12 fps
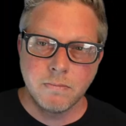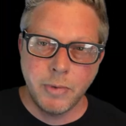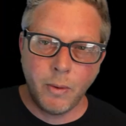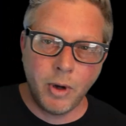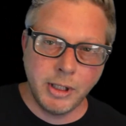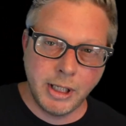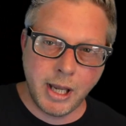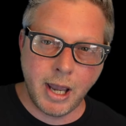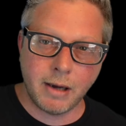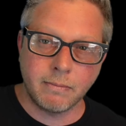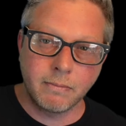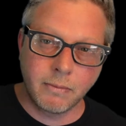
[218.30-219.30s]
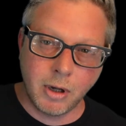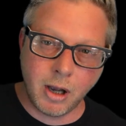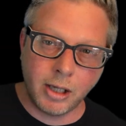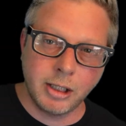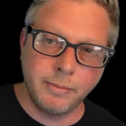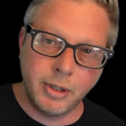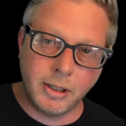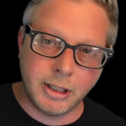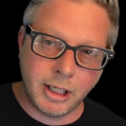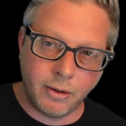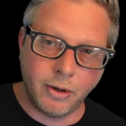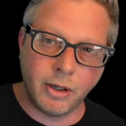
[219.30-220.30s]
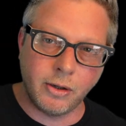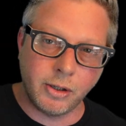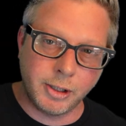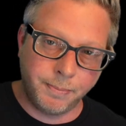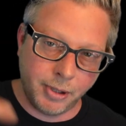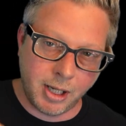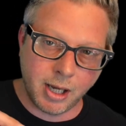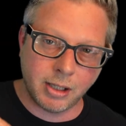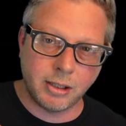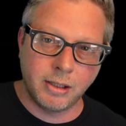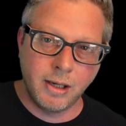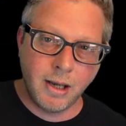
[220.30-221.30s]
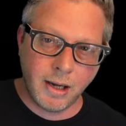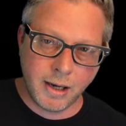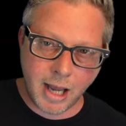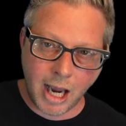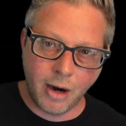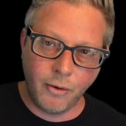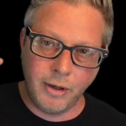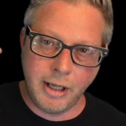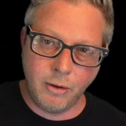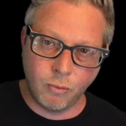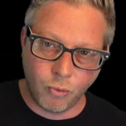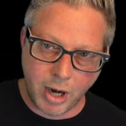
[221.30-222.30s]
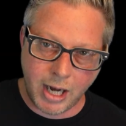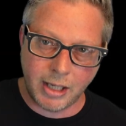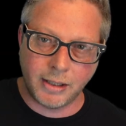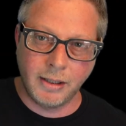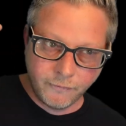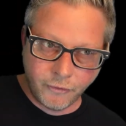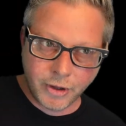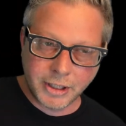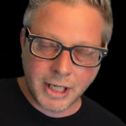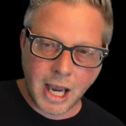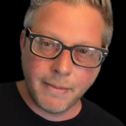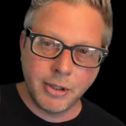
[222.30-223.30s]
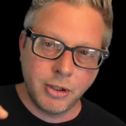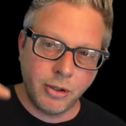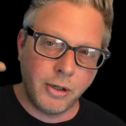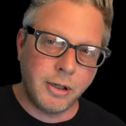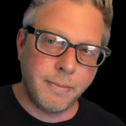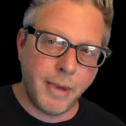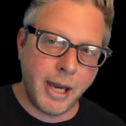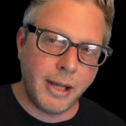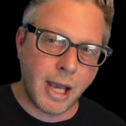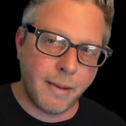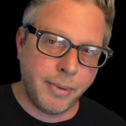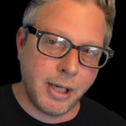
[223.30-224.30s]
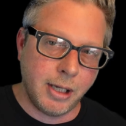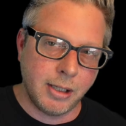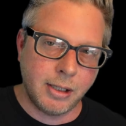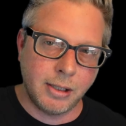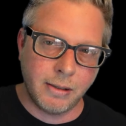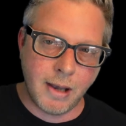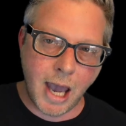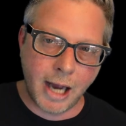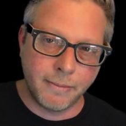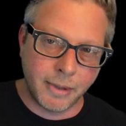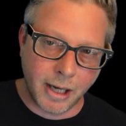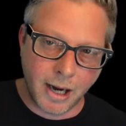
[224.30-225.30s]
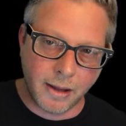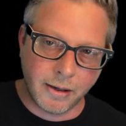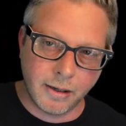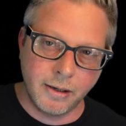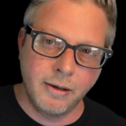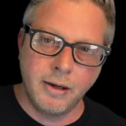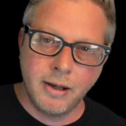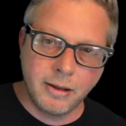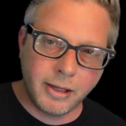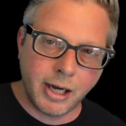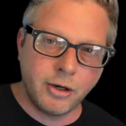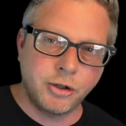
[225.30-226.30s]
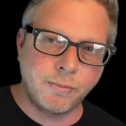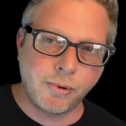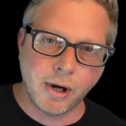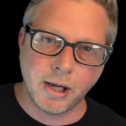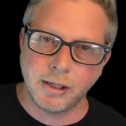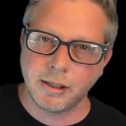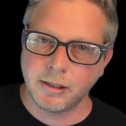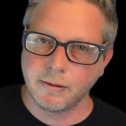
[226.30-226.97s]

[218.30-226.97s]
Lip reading: once again, cost of materials plus hourly rate for the time it took you to make that piece, add them together, there's your price.